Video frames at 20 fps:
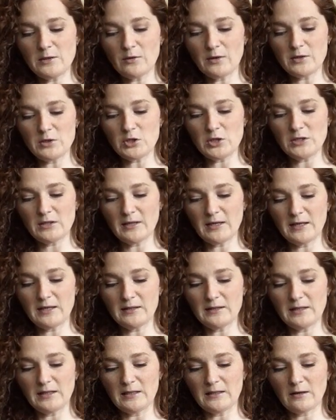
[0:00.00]
crunchy
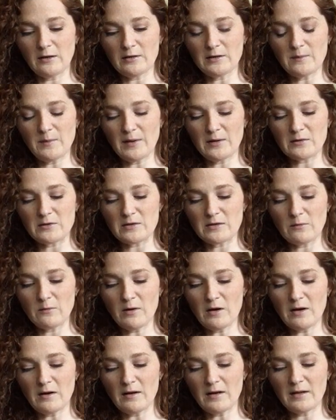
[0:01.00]
landing on the bounce of the
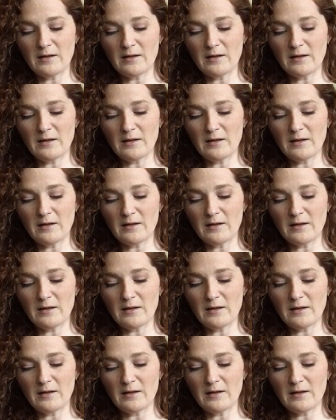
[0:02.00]
wall,